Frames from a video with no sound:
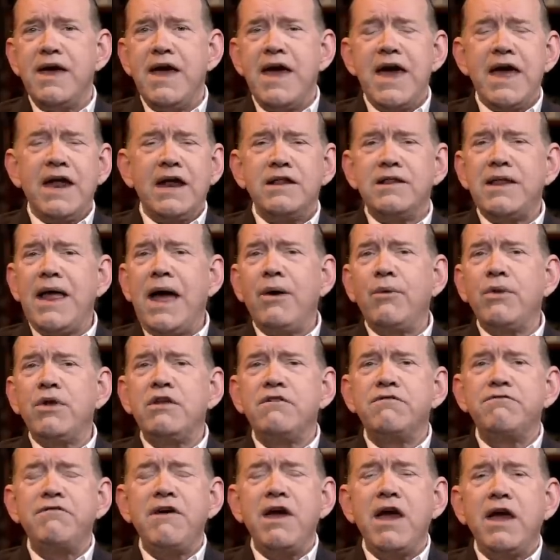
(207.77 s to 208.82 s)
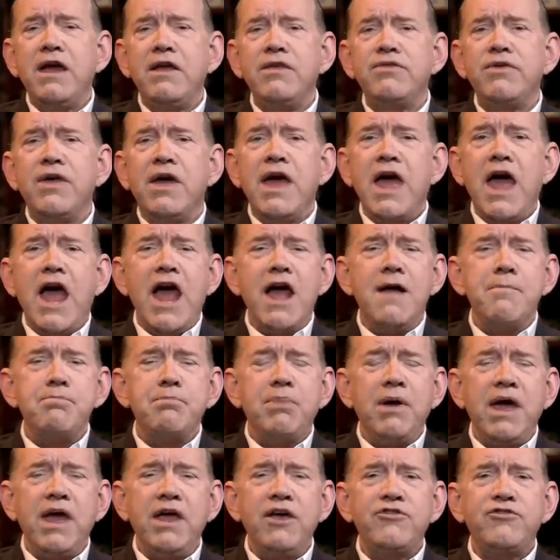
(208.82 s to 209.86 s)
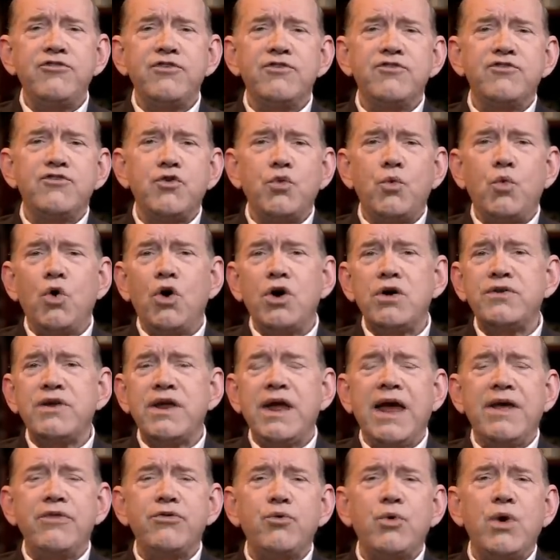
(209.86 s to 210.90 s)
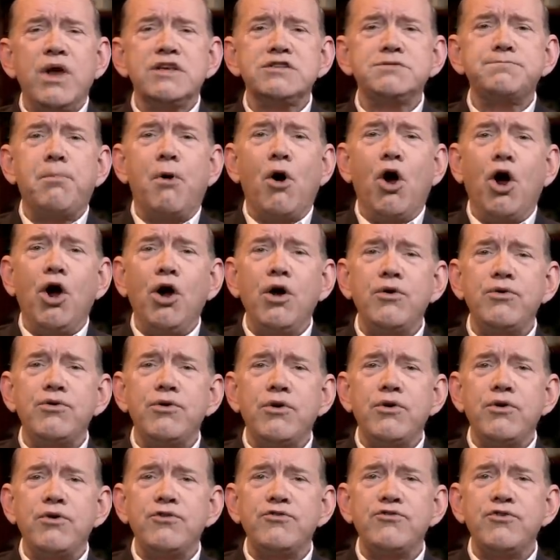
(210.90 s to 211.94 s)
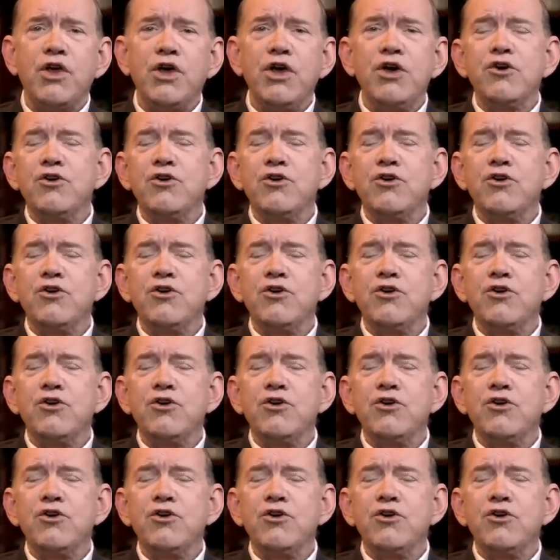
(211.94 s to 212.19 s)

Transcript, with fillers: and allowing faith and patience to work together as partners